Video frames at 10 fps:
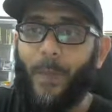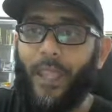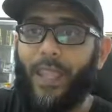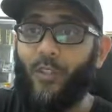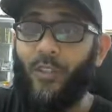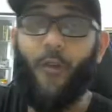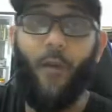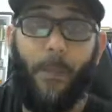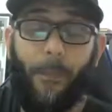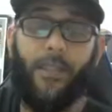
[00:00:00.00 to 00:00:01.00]
use it for
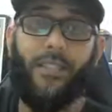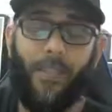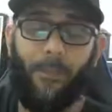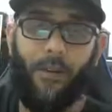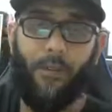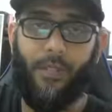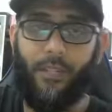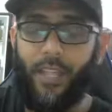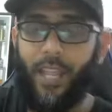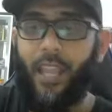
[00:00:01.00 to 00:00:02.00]
my personal purpose.
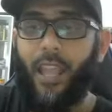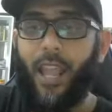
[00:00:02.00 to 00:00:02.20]
Okay.